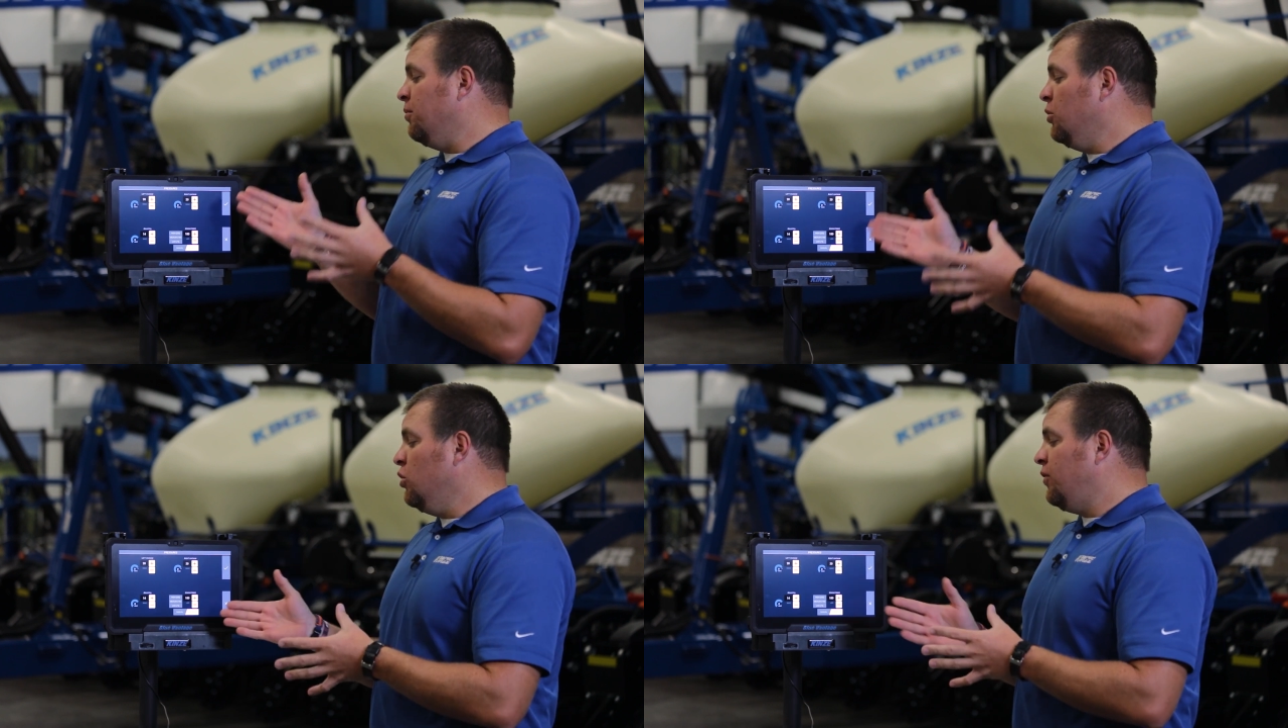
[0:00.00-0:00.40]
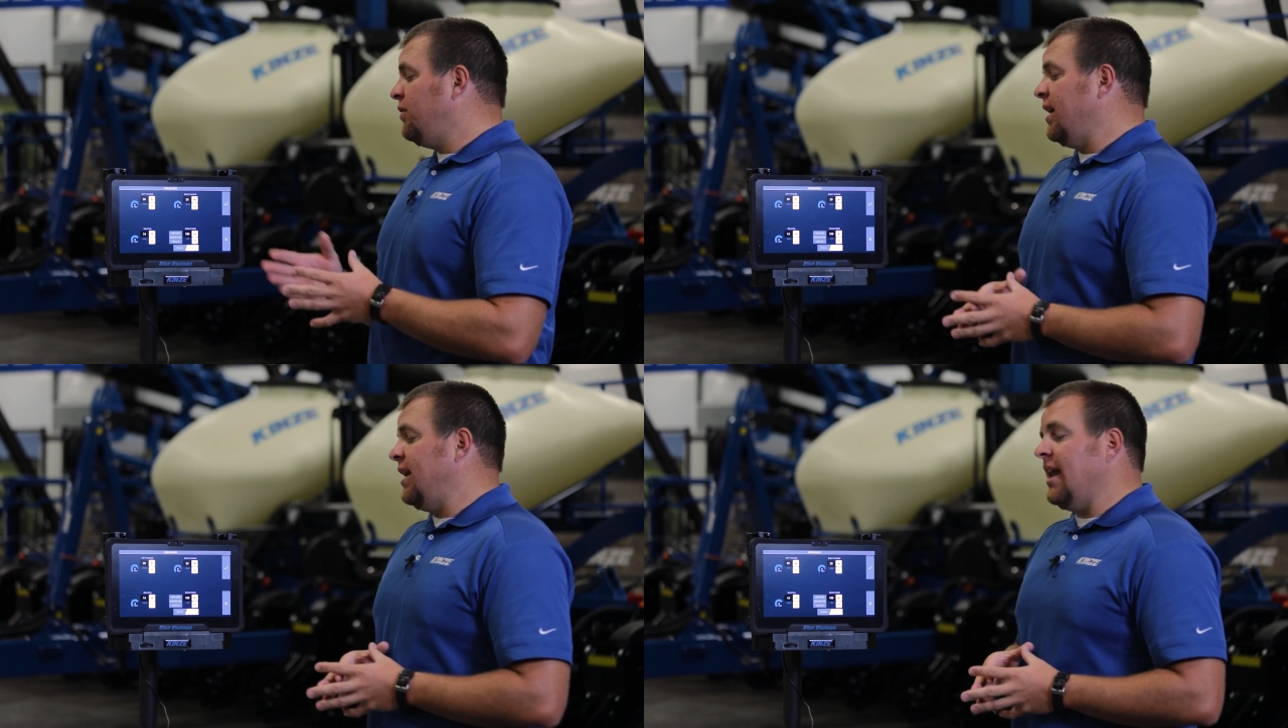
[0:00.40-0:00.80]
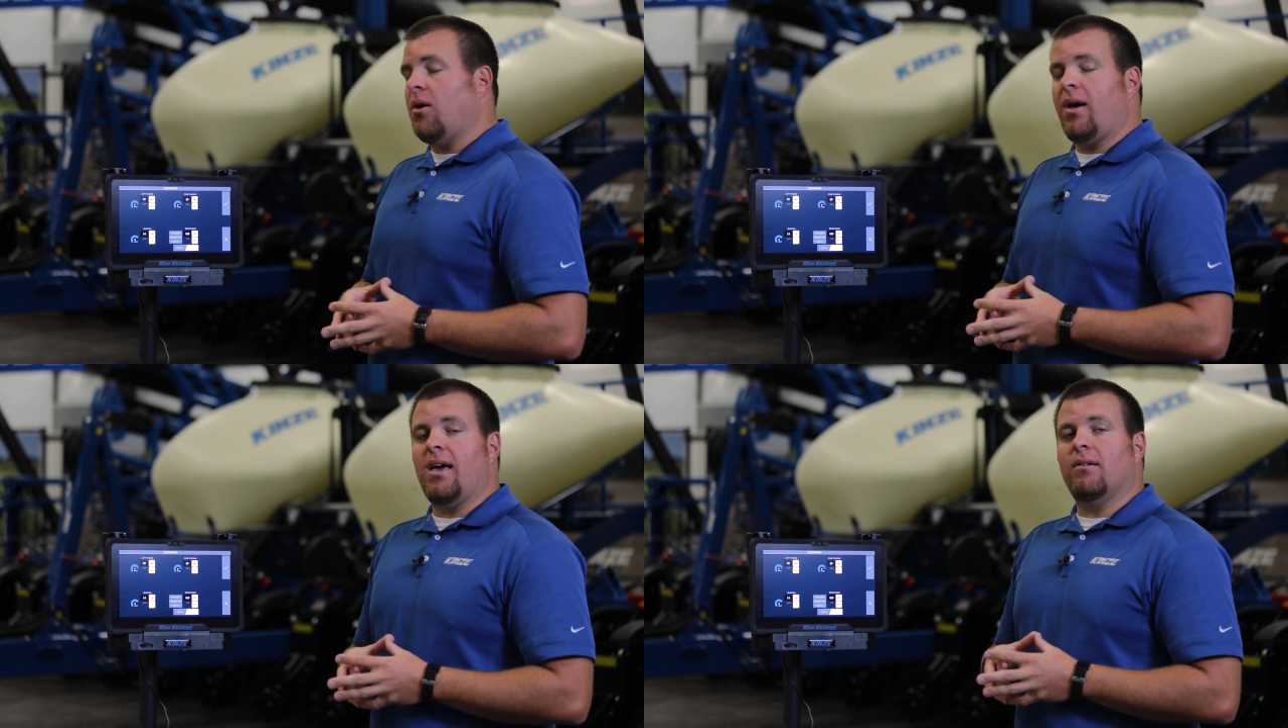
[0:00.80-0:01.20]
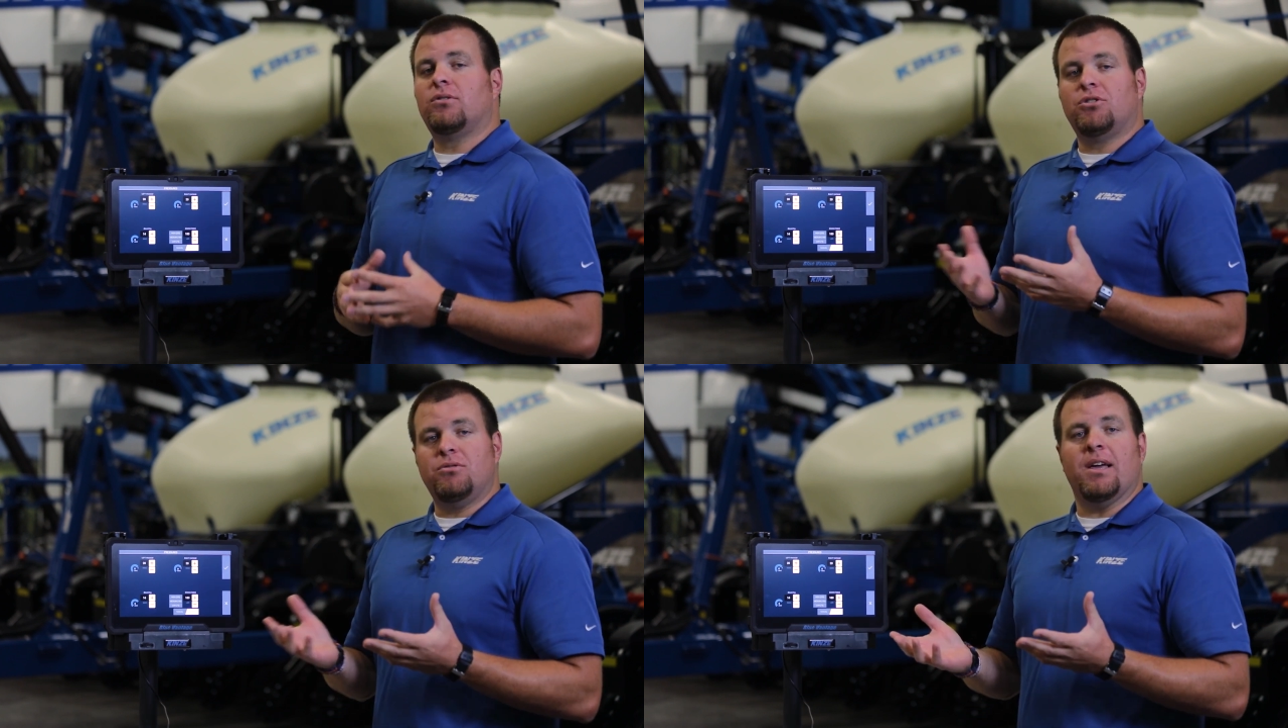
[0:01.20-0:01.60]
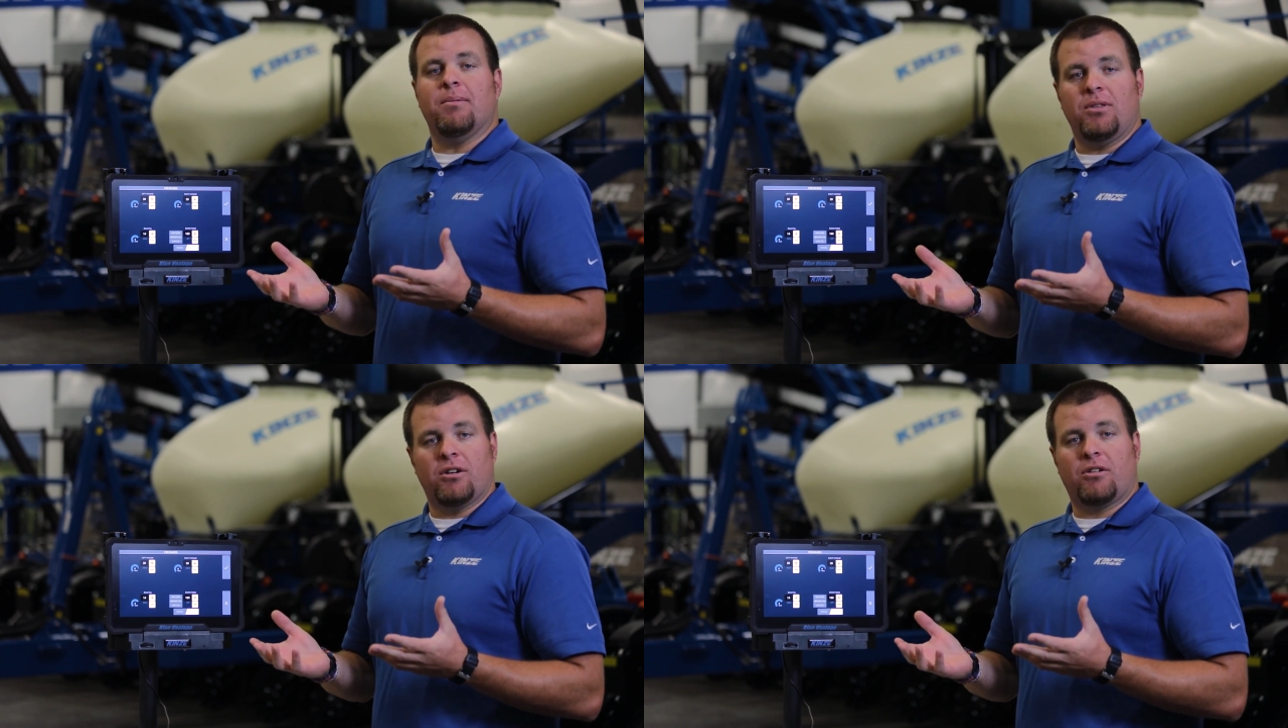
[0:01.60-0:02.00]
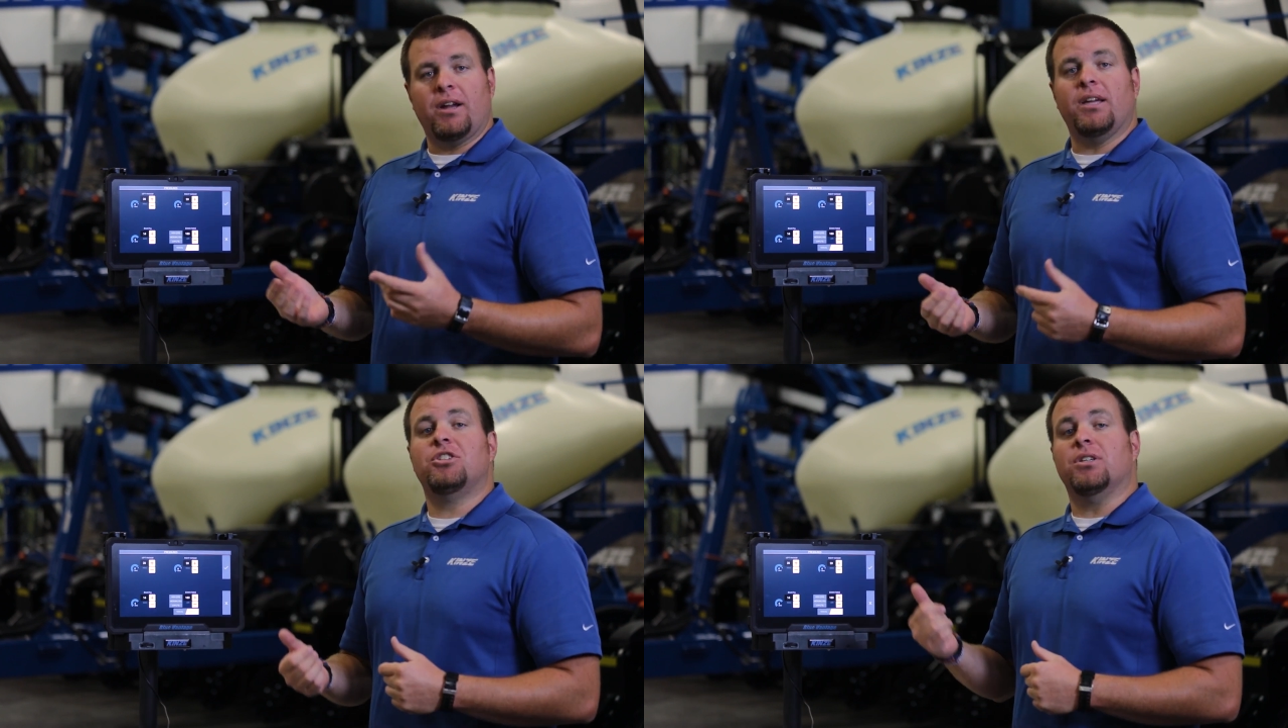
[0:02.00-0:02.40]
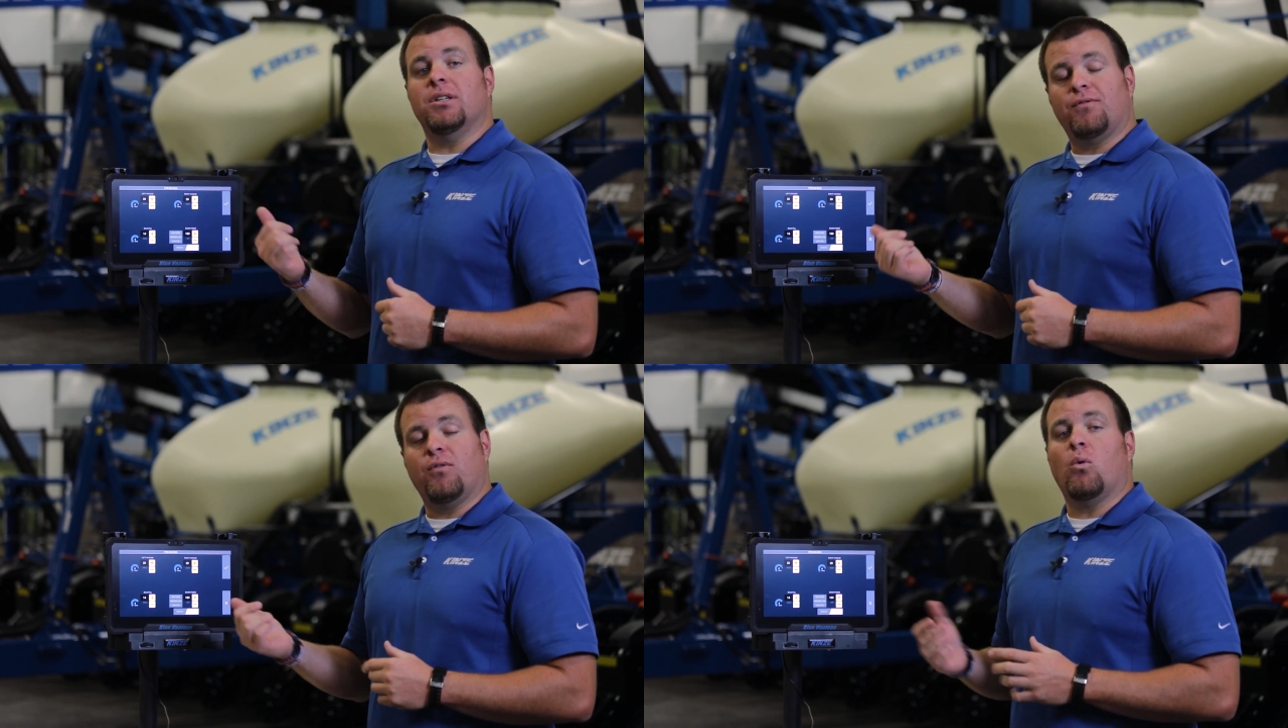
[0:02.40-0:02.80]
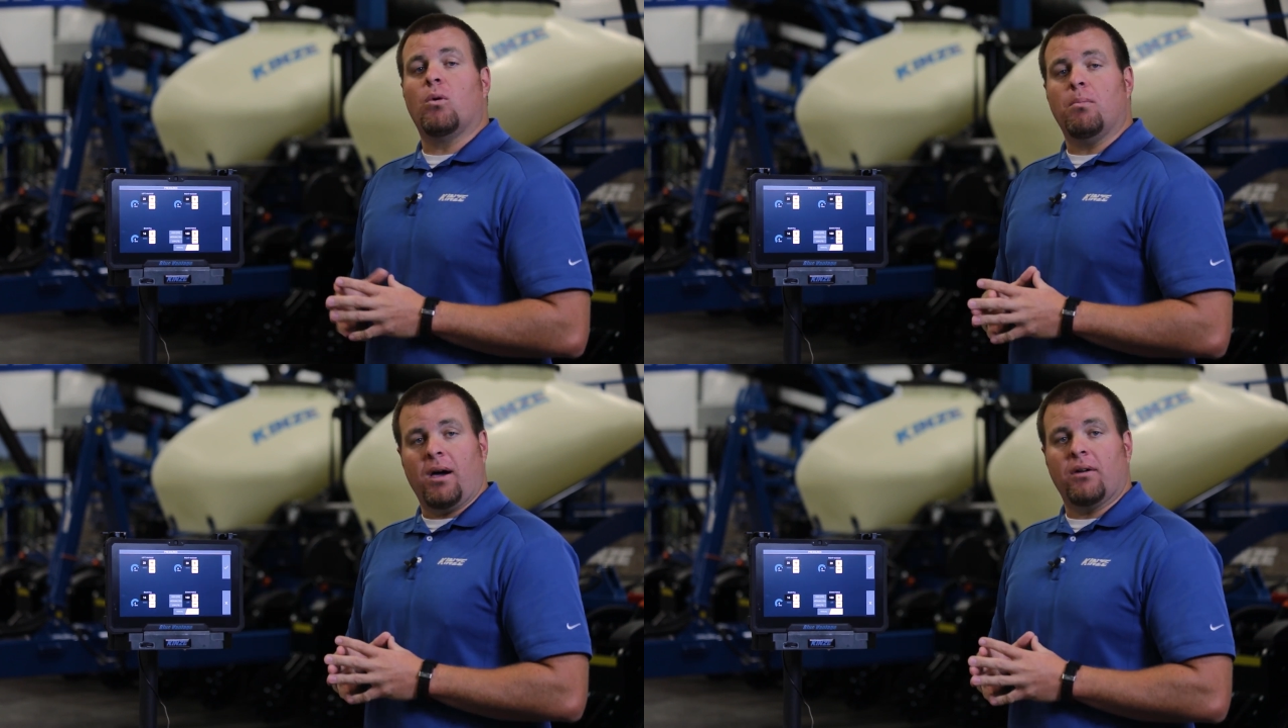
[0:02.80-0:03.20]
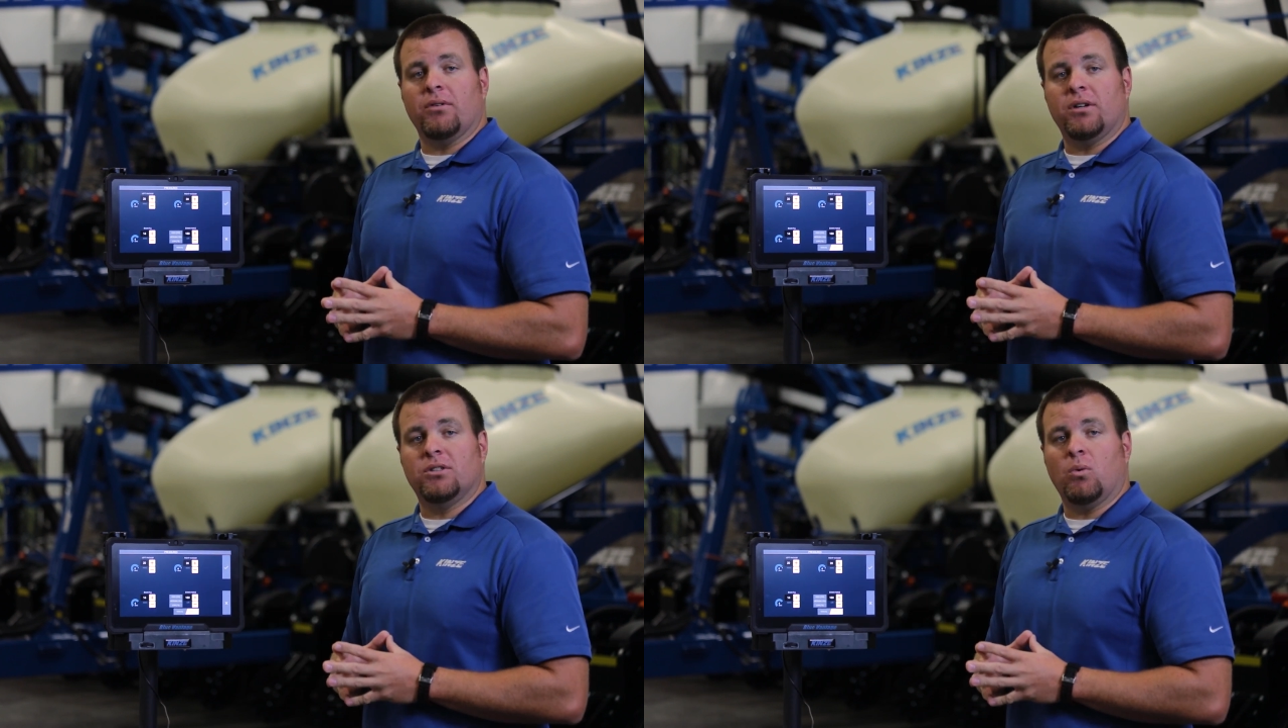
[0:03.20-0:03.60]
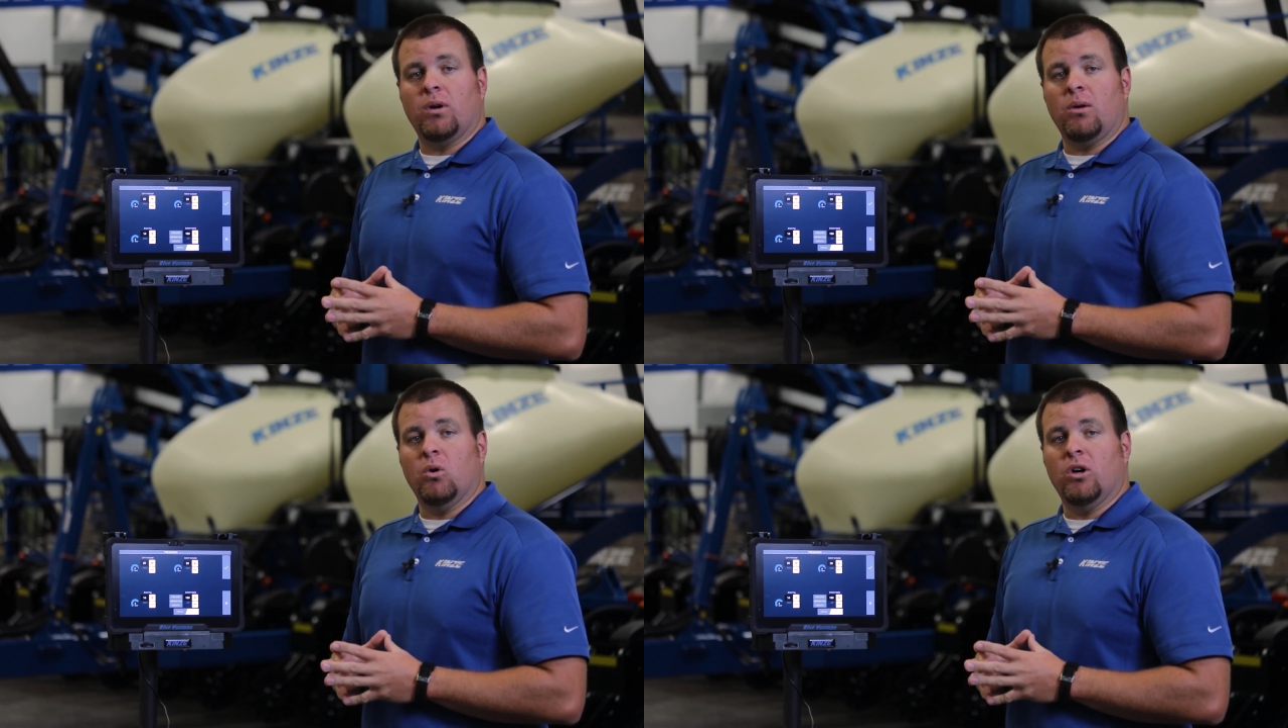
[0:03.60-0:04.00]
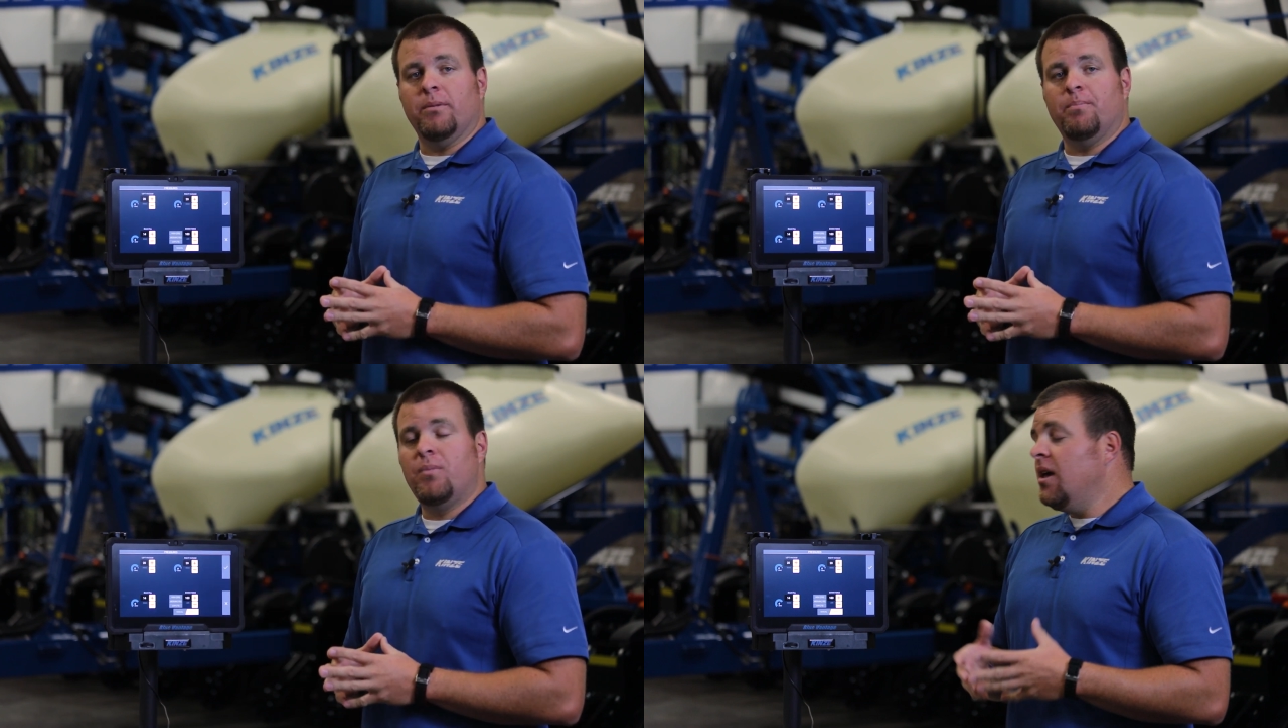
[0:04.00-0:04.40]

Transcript: moved and now have true depth integration for model year 21.